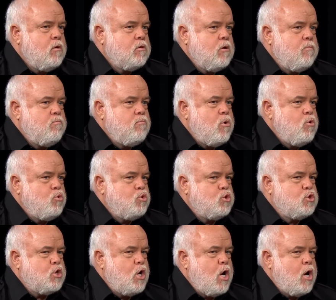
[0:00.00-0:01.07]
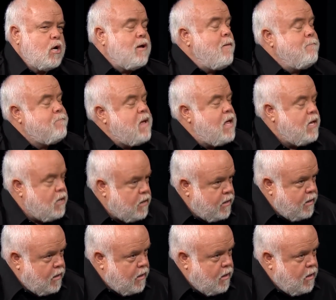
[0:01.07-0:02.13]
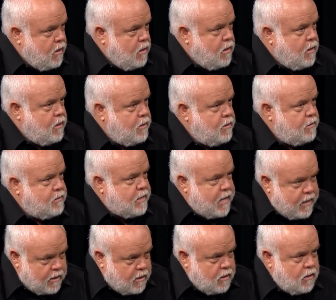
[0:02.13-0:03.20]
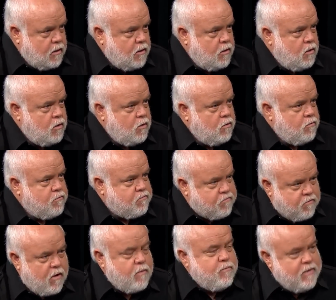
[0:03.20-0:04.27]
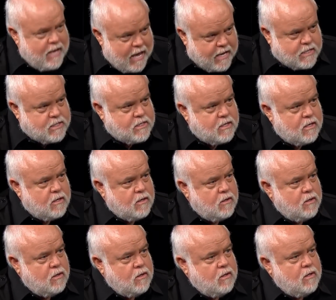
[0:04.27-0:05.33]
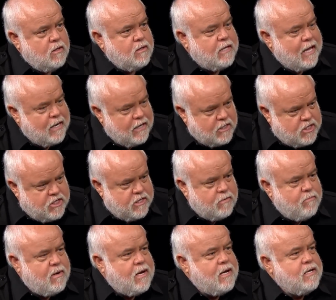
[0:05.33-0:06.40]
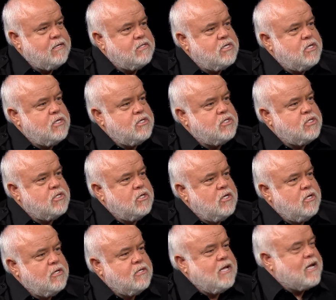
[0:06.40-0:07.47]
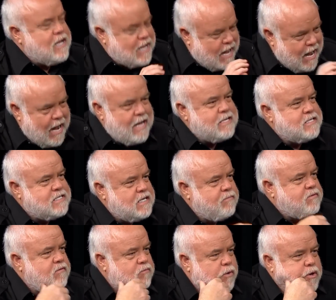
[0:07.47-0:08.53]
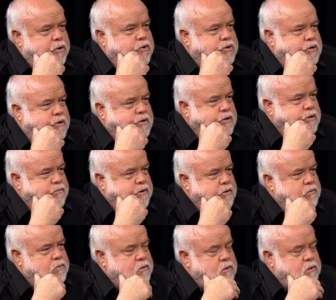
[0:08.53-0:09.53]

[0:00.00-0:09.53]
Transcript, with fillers: the most uh, compelling data from NASA that legitimizes the concept of what you're talking about?